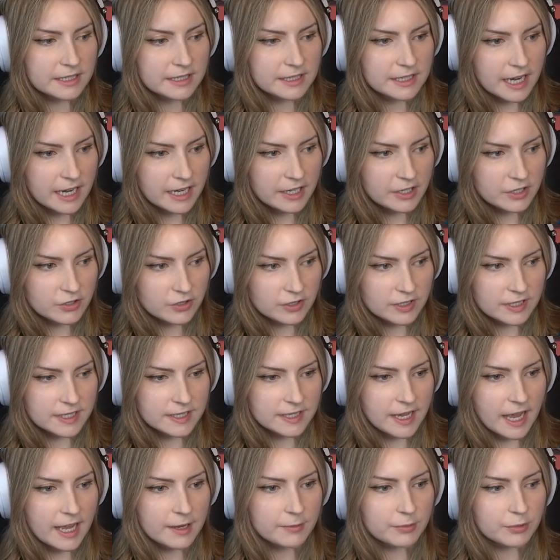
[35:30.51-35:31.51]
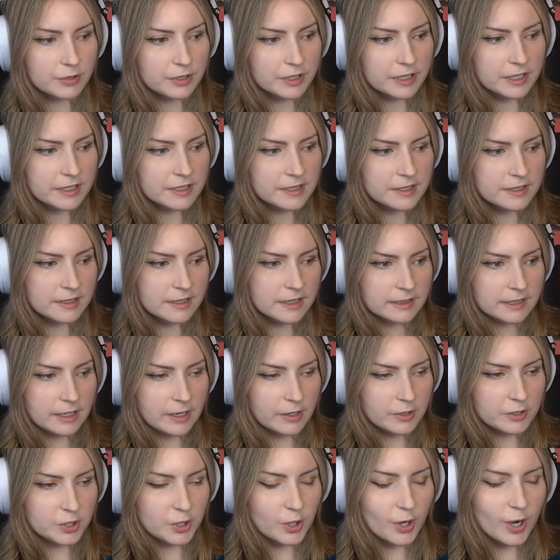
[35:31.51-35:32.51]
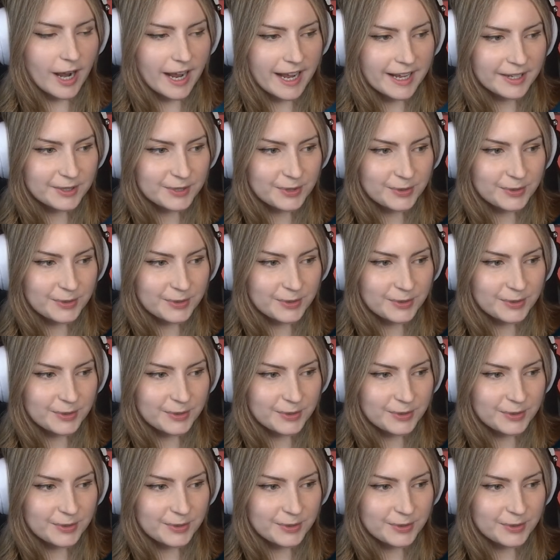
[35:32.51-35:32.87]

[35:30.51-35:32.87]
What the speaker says: dangerous cyborgs that are trying